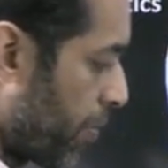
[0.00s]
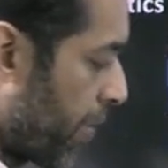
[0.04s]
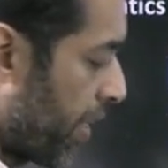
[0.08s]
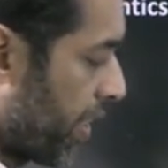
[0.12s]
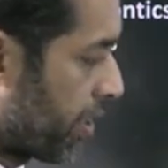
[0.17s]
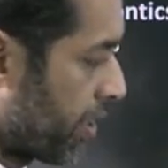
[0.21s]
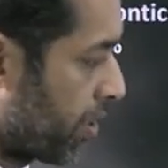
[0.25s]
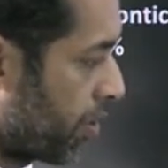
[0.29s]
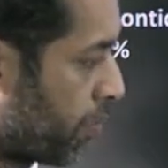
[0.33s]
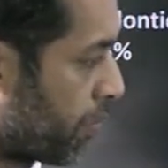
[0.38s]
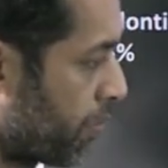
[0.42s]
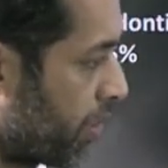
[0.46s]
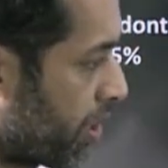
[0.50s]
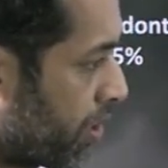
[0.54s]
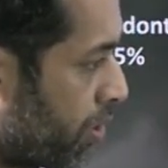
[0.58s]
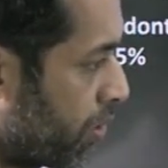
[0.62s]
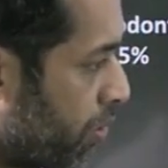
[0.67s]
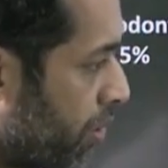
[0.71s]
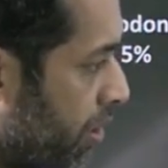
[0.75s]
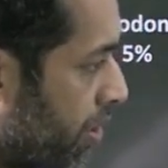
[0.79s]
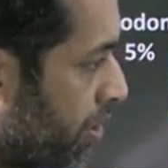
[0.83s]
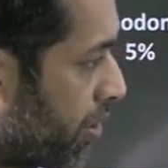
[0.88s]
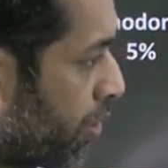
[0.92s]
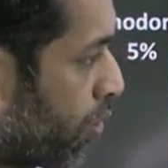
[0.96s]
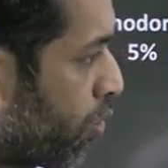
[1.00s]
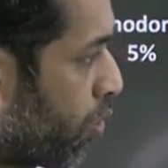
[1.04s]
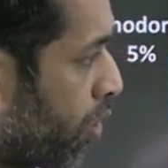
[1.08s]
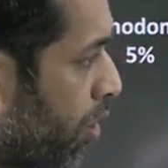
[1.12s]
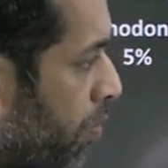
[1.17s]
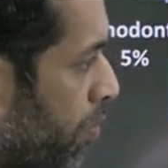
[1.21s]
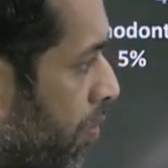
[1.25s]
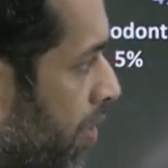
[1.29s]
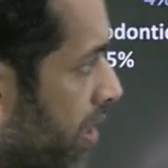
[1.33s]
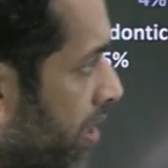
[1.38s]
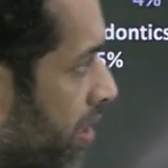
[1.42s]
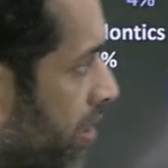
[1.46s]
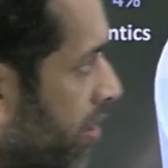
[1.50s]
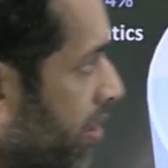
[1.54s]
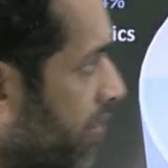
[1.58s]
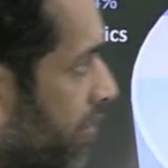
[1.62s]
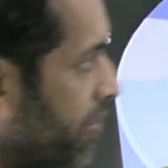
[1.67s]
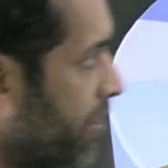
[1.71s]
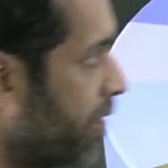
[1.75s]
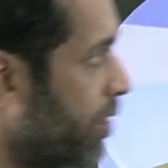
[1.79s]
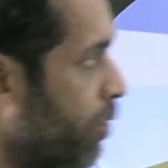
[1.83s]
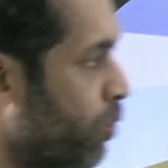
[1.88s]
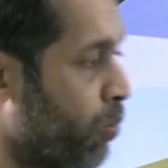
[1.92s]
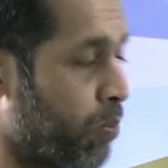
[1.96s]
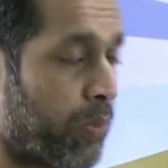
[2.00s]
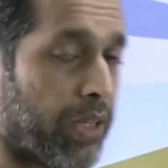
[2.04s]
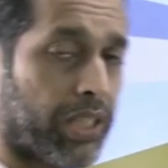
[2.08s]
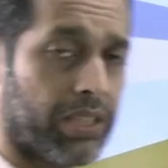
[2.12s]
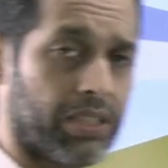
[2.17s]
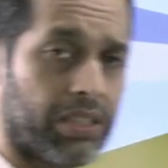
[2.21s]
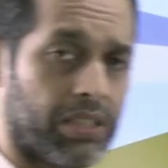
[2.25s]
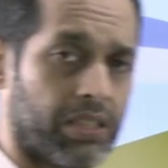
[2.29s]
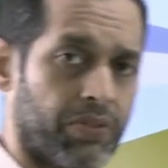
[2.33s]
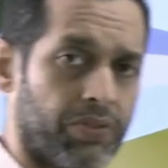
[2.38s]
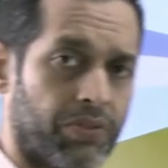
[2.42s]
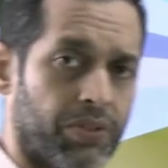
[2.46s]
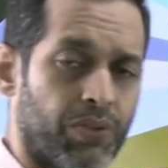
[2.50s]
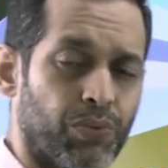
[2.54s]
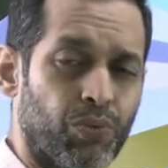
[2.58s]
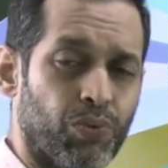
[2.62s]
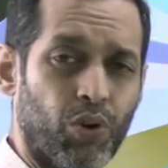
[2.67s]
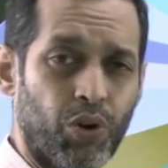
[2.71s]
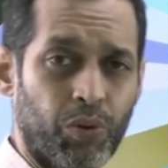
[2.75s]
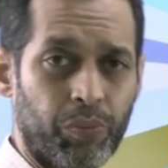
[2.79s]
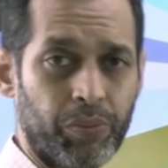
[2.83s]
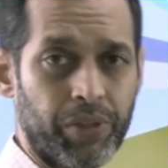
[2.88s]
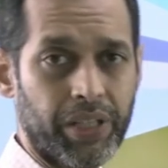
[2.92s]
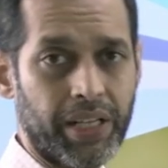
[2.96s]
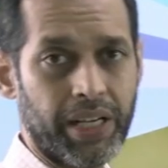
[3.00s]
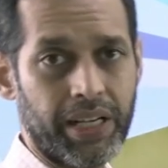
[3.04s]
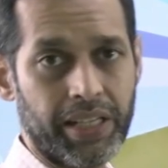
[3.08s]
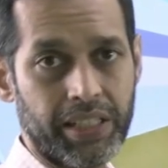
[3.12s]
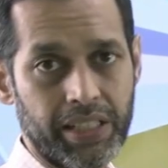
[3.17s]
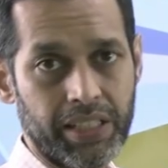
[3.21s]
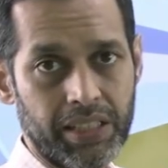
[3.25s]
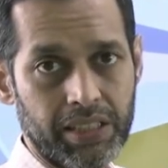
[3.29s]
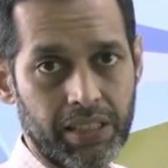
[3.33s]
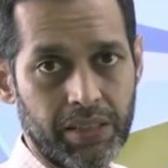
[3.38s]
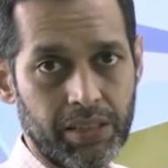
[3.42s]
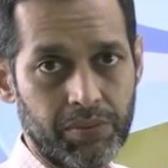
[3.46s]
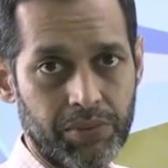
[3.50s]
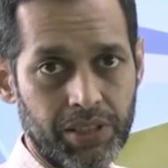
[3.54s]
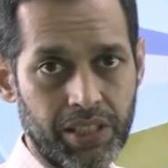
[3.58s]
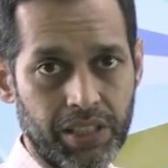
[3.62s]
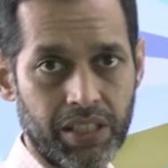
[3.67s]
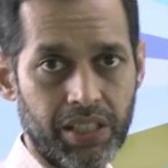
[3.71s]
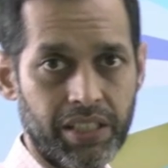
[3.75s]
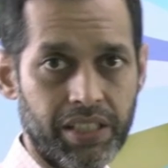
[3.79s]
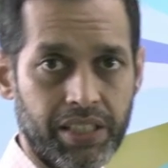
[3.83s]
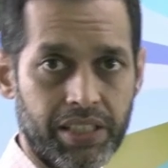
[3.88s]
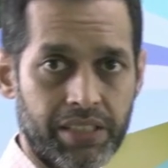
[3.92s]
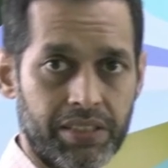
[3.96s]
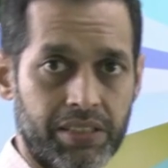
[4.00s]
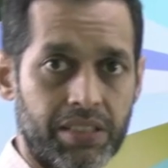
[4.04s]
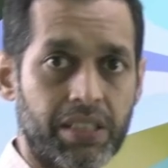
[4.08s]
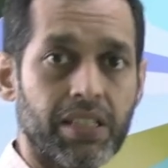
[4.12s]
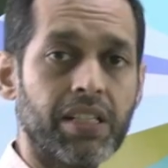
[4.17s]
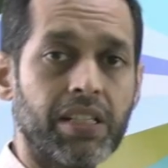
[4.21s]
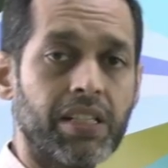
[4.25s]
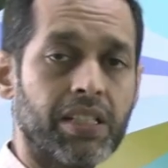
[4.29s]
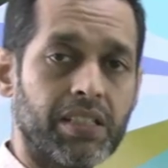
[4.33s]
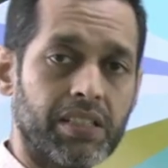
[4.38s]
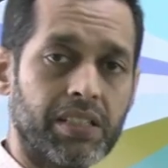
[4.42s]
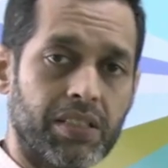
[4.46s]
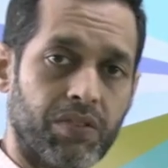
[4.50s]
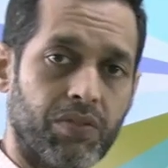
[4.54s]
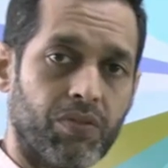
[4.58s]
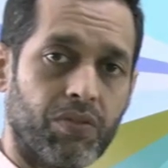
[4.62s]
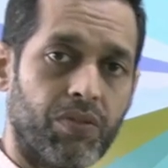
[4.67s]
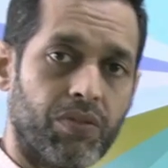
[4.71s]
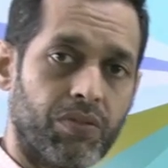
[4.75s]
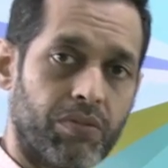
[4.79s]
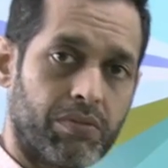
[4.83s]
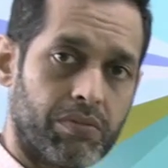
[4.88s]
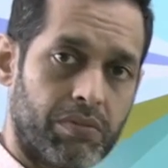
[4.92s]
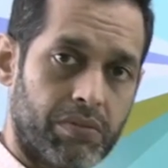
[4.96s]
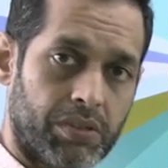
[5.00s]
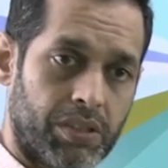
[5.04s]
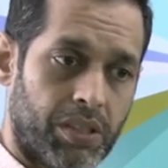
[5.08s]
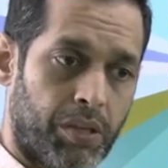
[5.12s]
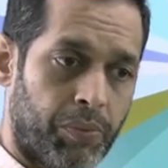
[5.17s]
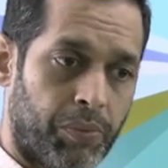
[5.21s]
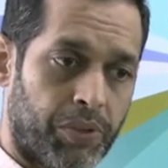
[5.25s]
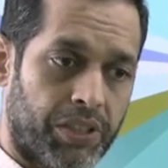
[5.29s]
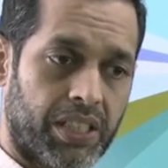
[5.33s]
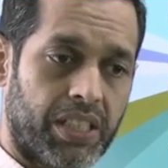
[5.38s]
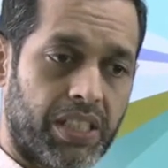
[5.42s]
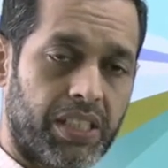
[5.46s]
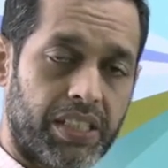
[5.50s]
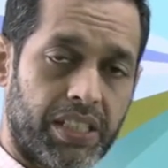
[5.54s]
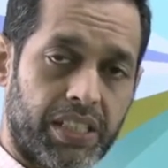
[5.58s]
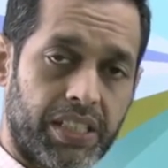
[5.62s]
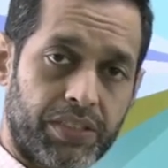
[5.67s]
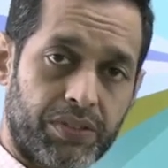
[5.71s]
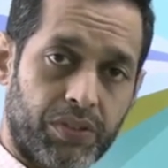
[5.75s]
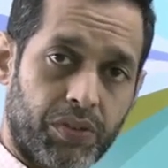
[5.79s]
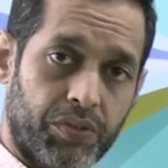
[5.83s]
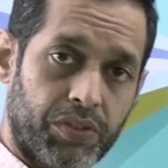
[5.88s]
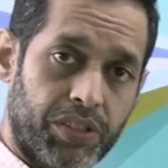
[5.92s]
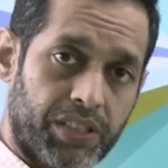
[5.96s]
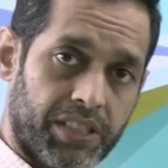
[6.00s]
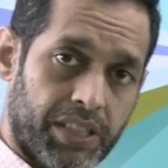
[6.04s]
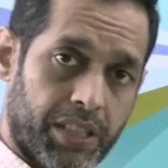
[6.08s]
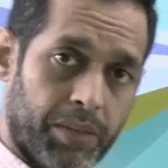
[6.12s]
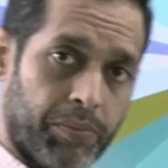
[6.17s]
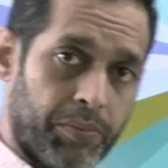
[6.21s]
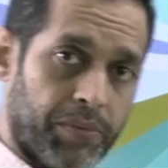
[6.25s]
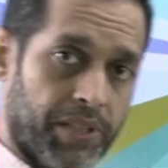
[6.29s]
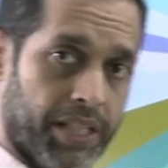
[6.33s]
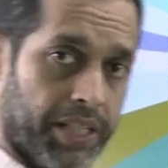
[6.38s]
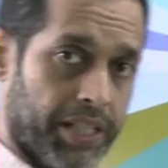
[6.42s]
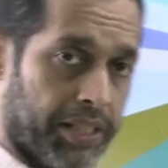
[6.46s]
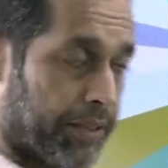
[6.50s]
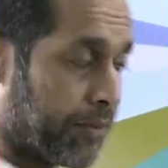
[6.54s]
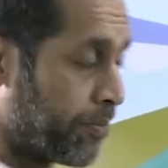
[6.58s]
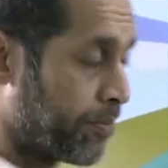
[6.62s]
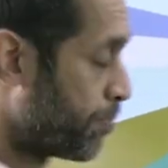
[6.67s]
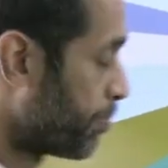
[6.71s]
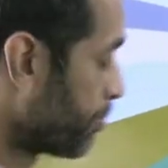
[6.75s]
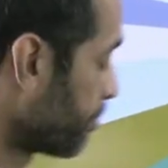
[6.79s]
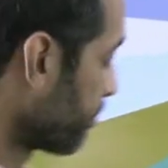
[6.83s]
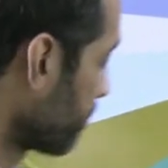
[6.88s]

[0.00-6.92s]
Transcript: combined subjects you can say omr is different opath is different for me i take them nearly as mm, representatives of the same thing